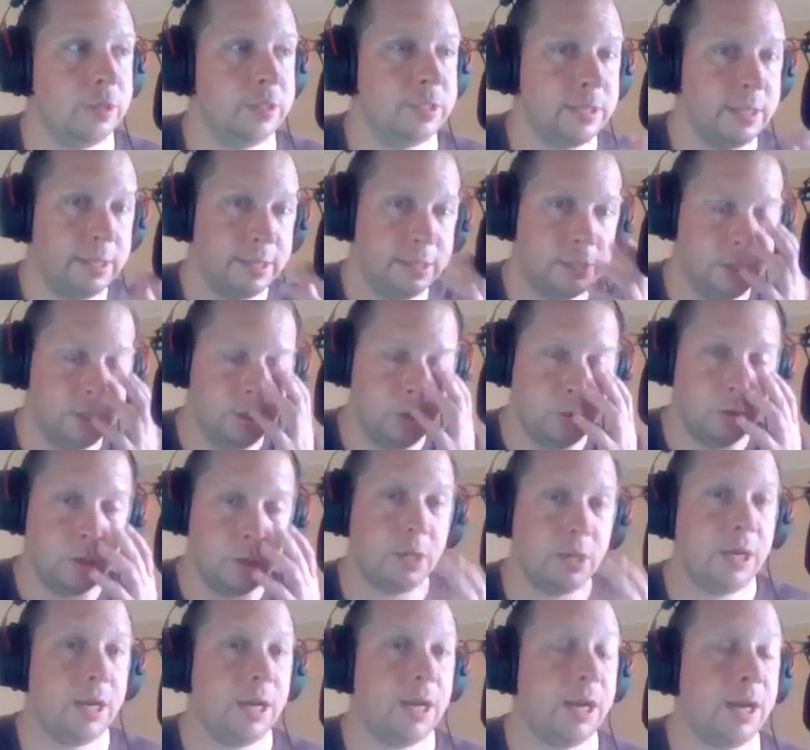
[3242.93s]
It's like, dude,
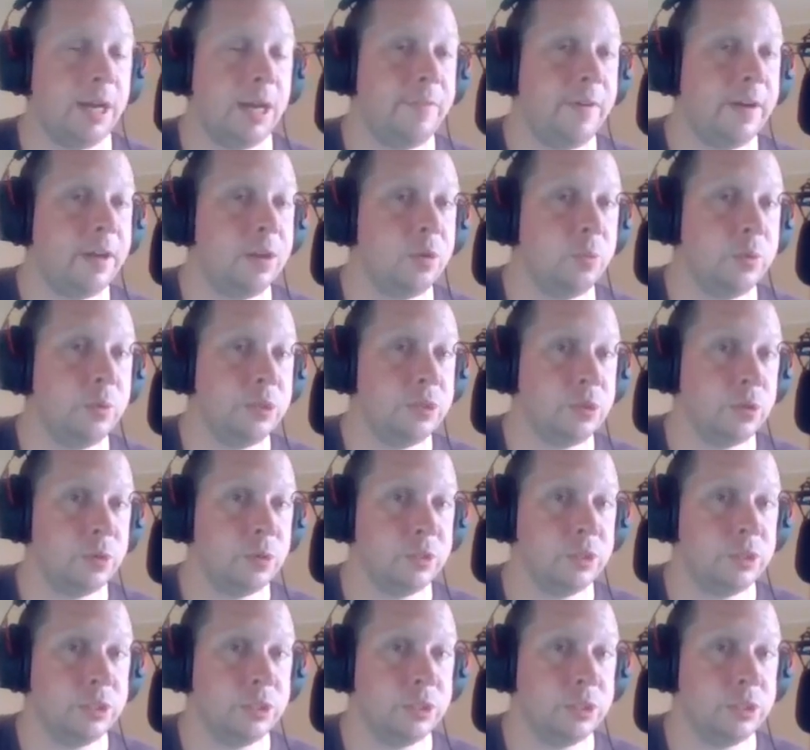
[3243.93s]
I've had to restart